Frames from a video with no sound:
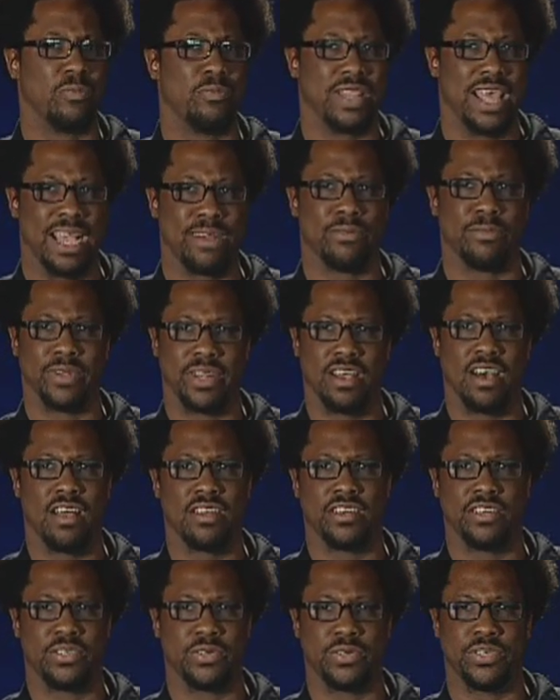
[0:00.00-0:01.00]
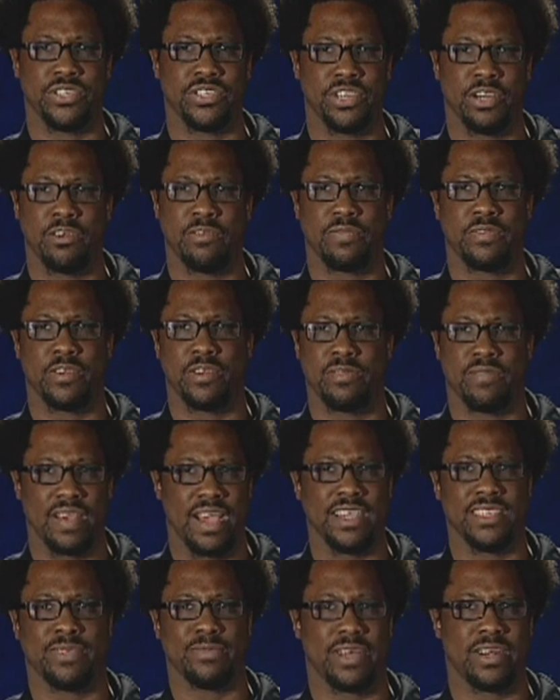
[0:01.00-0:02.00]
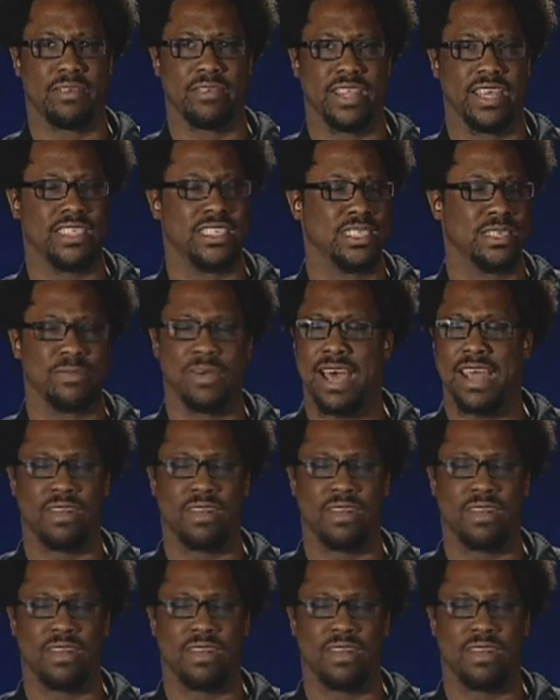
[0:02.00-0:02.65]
black woman called into her show for advice about her relationship.